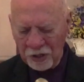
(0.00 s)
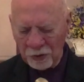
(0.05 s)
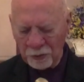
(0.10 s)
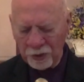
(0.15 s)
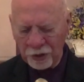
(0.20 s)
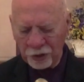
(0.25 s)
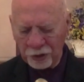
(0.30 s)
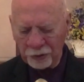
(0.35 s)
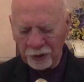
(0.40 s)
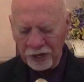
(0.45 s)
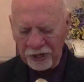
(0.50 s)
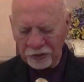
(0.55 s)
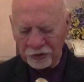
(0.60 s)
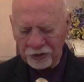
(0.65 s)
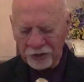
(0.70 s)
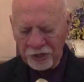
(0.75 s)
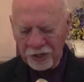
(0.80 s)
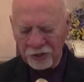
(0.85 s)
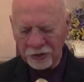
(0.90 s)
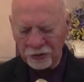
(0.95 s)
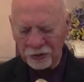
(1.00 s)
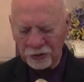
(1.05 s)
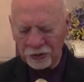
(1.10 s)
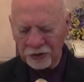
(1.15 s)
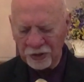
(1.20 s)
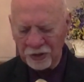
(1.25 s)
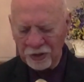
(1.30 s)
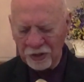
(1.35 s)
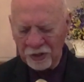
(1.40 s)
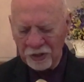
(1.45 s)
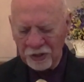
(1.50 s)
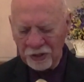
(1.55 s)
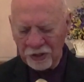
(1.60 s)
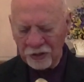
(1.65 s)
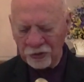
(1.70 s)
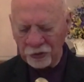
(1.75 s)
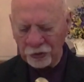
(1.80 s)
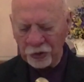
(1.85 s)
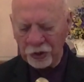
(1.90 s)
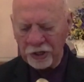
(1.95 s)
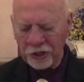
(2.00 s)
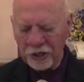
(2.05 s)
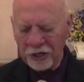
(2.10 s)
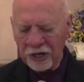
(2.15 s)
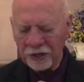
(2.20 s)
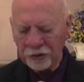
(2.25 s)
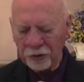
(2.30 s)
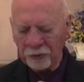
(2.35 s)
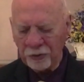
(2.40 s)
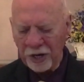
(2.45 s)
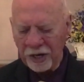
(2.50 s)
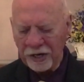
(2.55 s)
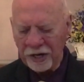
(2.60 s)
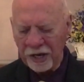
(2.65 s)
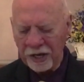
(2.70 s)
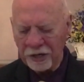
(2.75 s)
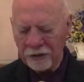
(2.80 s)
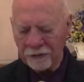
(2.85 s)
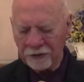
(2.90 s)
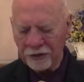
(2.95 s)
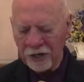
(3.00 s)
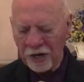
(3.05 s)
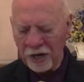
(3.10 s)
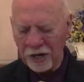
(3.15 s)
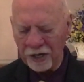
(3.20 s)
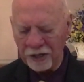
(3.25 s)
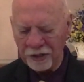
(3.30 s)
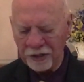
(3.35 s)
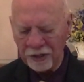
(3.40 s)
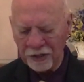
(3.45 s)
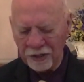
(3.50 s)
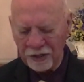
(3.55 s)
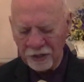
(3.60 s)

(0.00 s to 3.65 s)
where Christ is, seated at the right hand of God.